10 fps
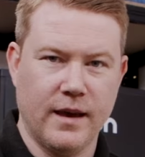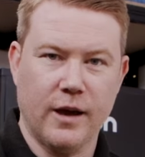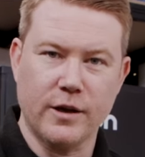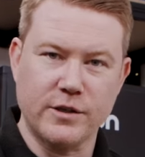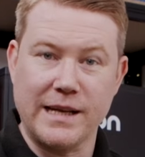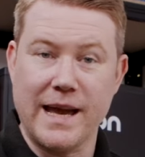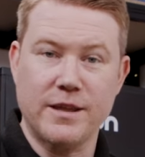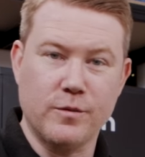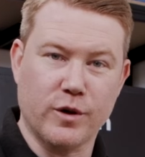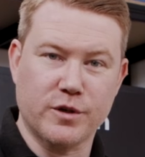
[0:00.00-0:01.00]
I'm going to lay
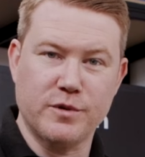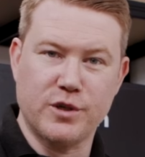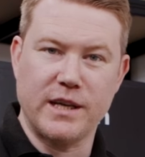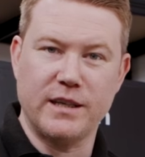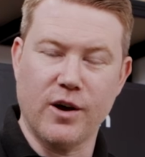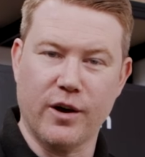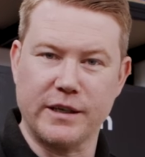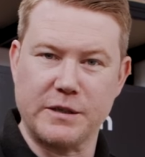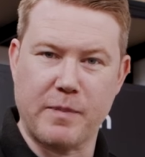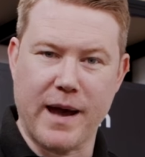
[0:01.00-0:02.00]
the washing machine on
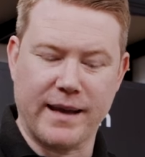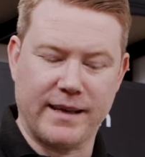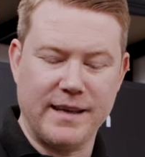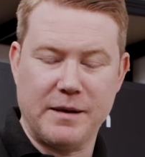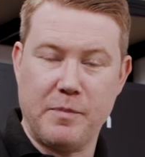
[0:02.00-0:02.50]
its back,